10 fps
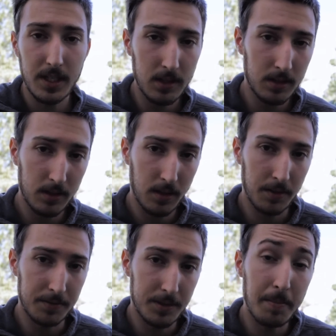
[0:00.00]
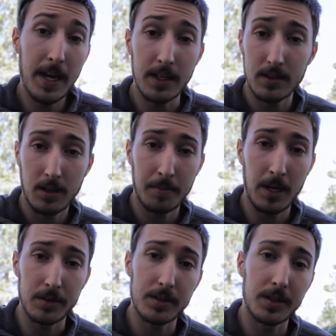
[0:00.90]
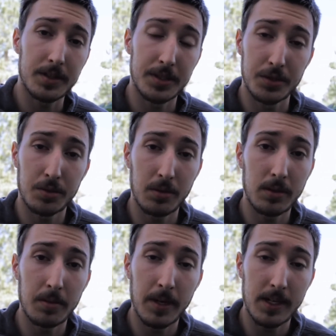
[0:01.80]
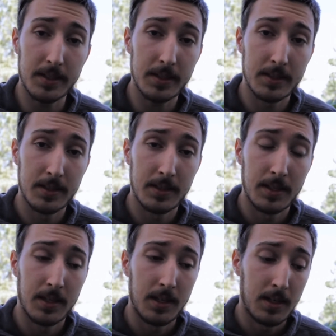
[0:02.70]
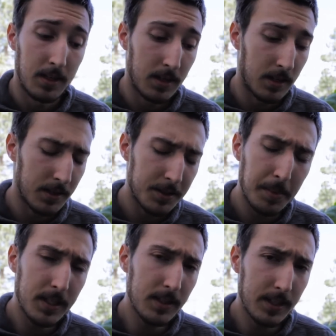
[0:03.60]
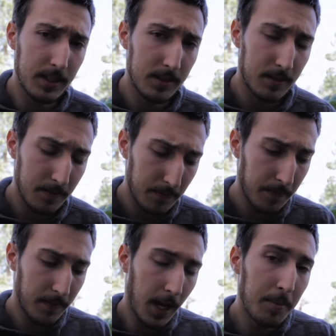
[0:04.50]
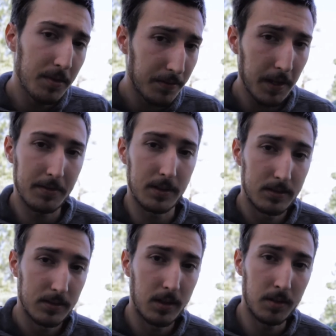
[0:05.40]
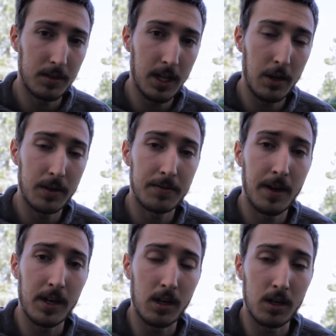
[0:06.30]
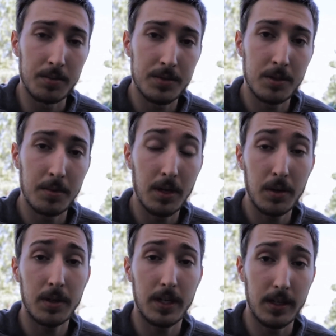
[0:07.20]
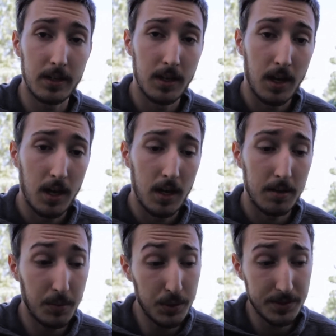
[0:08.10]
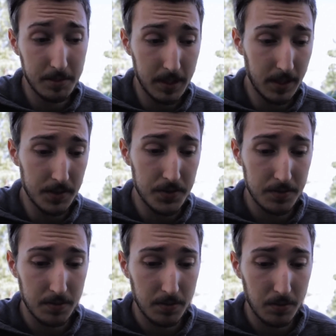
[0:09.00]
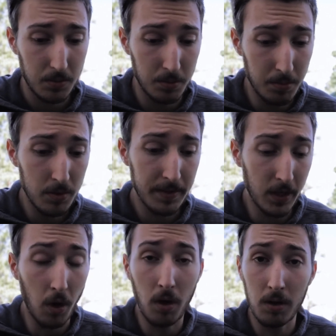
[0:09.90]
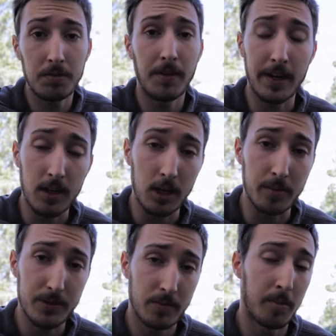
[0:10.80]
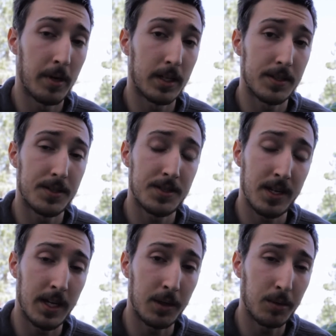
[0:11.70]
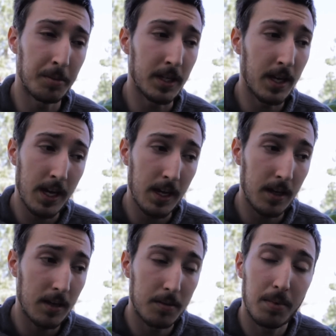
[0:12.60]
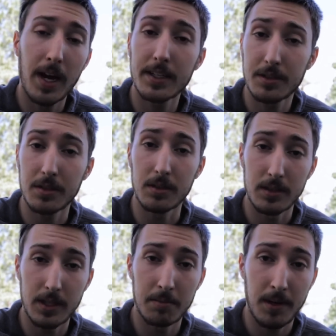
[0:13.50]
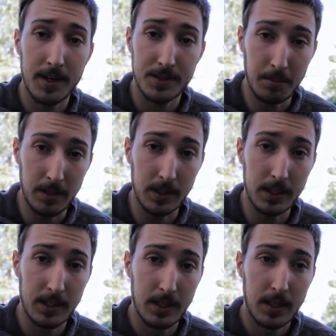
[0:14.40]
deal of debate about gun control in America. To be clear, I'm in favor of allowing firearms to be owned here, mostly because removing all firearms from American society would be a practical impossibility.